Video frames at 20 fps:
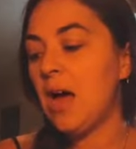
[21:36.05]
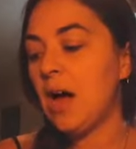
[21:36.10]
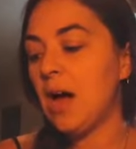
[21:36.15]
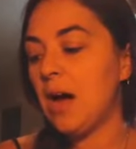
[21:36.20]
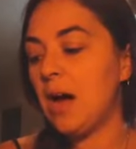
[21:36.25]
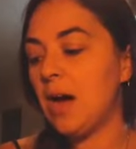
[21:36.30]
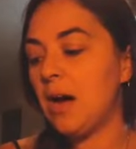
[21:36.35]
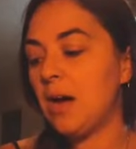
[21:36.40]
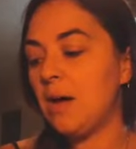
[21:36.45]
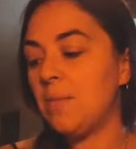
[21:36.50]

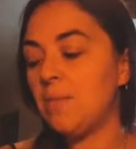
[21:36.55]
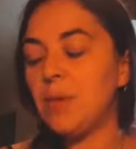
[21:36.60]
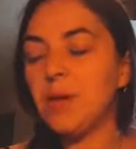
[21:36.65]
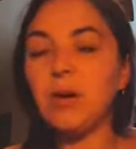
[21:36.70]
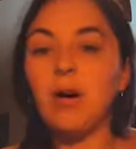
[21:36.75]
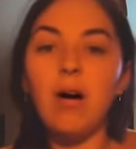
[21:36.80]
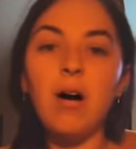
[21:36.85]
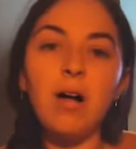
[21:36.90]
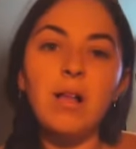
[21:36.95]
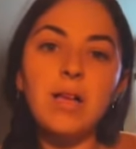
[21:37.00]

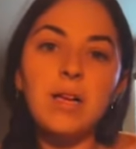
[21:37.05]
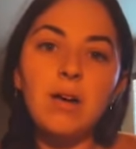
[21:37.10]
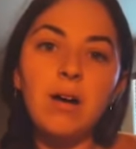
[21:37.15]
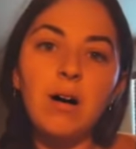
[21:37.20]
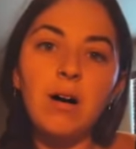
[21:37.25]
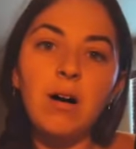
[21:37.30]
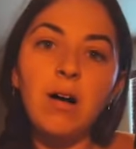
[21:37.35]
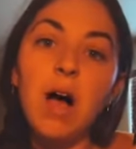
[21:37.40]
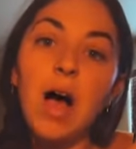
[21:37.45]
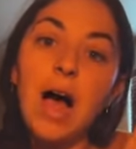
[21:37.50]
But all in
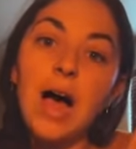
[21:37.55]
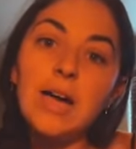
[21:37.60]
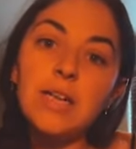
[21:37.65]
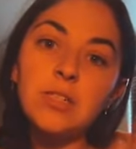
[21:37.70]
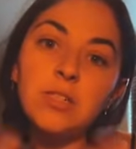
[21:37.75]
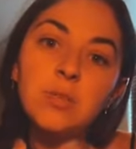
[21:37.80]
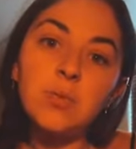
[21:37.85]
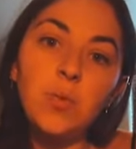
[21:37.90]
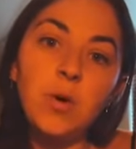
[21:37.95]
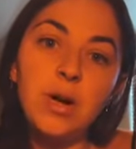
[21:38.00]
all, I
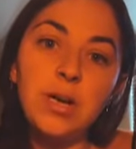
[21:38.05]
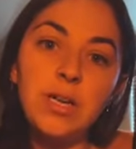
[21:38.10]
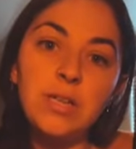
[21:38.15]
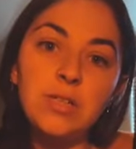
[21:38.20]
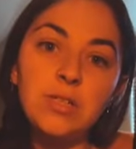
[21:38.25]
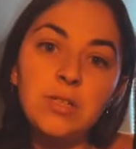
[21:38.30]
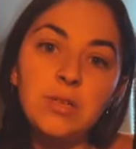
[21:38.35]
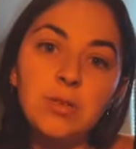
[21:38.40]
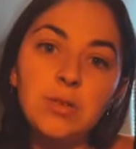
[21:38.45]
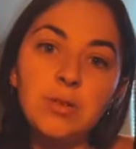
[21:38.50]
just
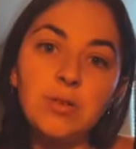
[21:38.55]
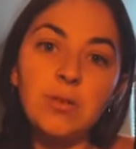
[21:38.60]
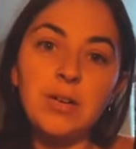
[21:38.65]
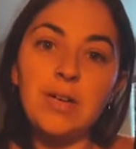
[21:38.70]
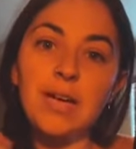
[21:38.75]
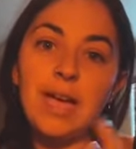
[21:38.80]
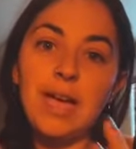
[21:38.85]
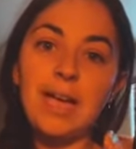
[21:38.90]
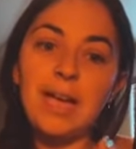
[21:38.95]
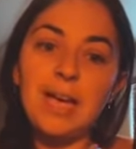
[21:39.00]
wanted to
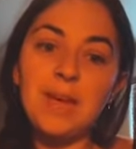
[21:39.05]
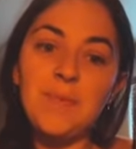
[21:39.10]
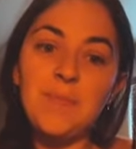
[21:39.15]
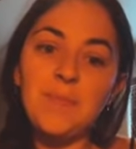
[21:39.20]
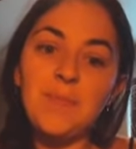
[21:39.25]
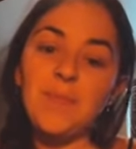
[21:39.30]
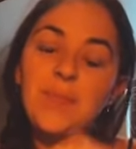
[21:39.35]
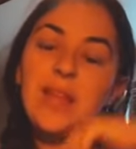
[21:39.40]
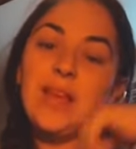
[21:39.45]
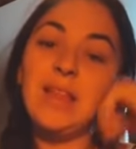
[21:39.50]
create